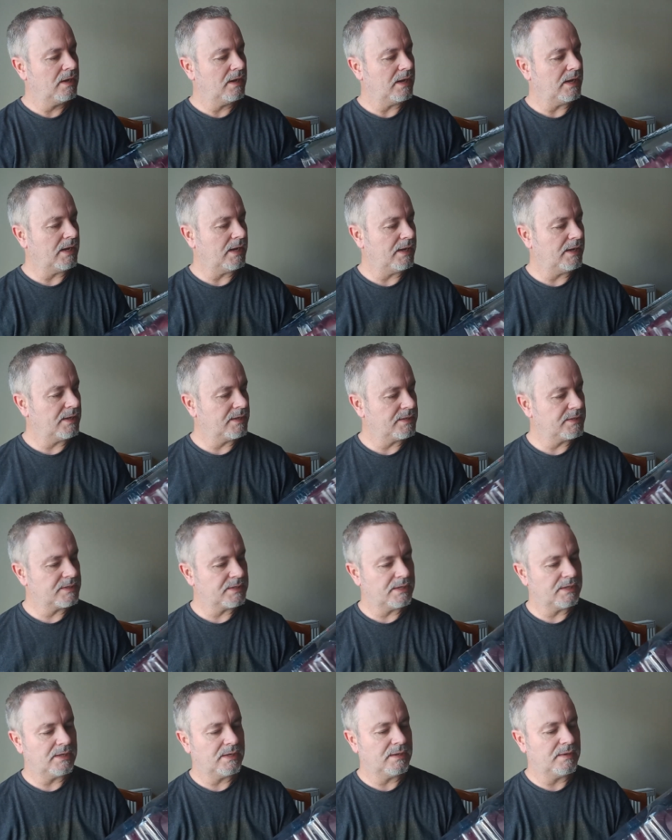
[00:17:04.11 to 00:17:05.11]
and
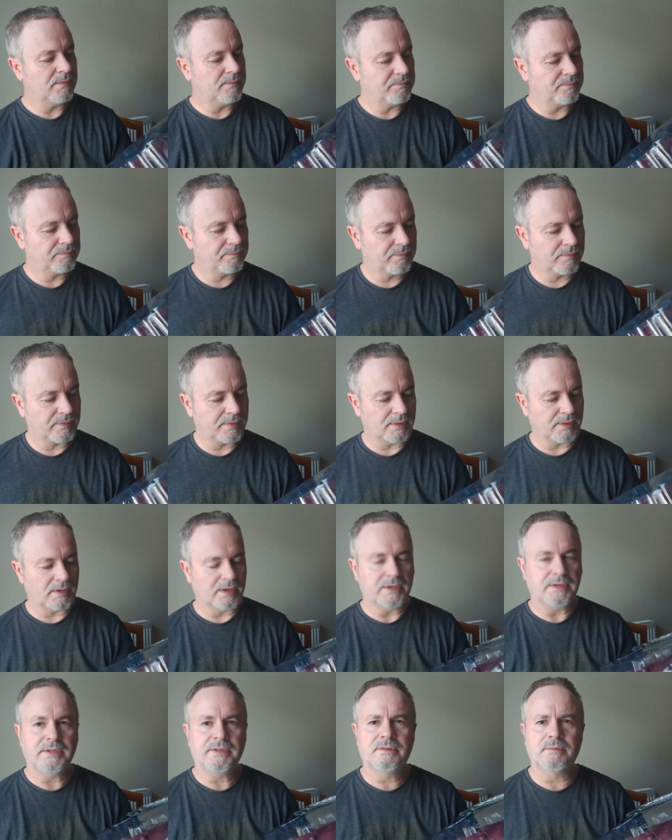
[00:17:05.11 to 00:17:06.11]

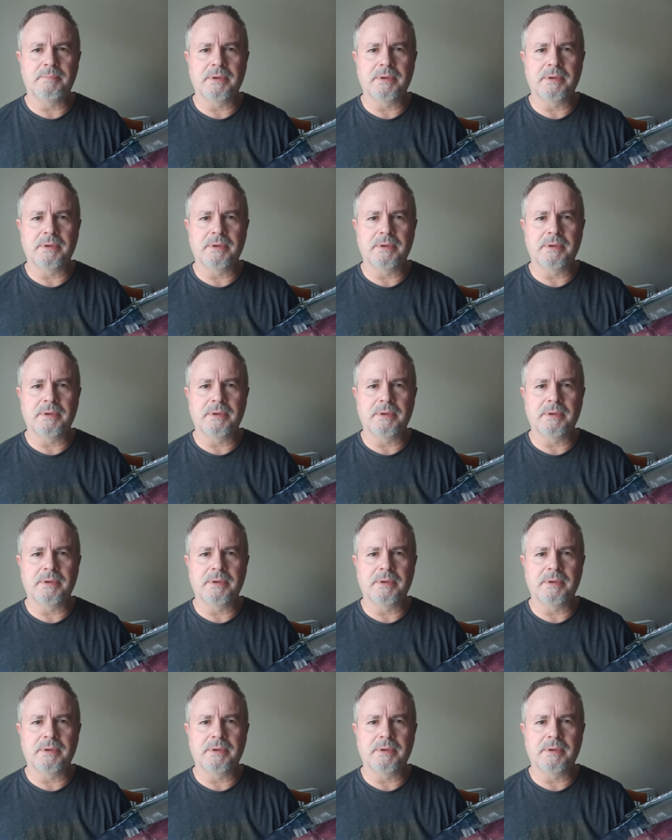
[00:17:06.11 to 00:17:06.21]
I need to